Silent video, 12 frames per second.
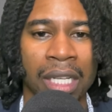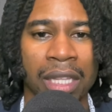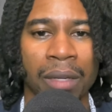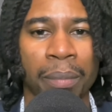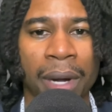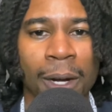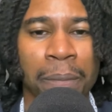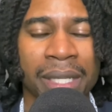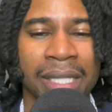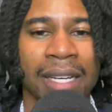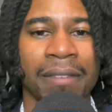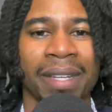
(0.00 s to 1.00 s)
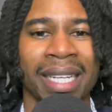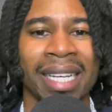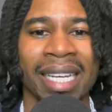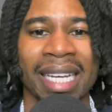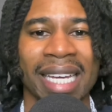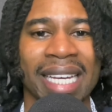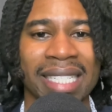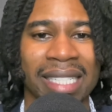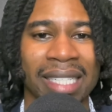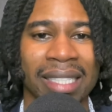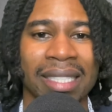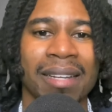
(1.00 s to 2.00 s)
The purpose of it
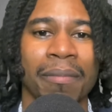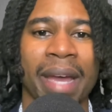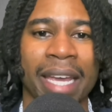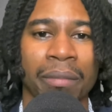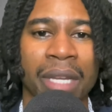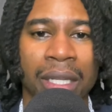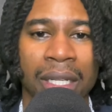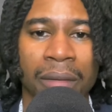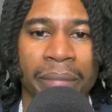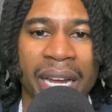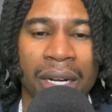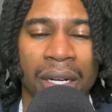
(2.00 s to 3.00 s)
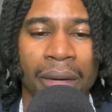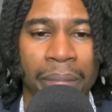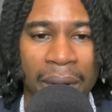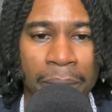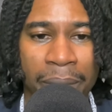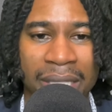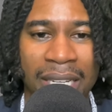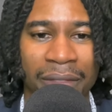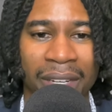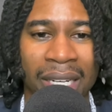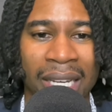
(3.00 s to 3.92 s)
isn't to make me look better. The purpose of it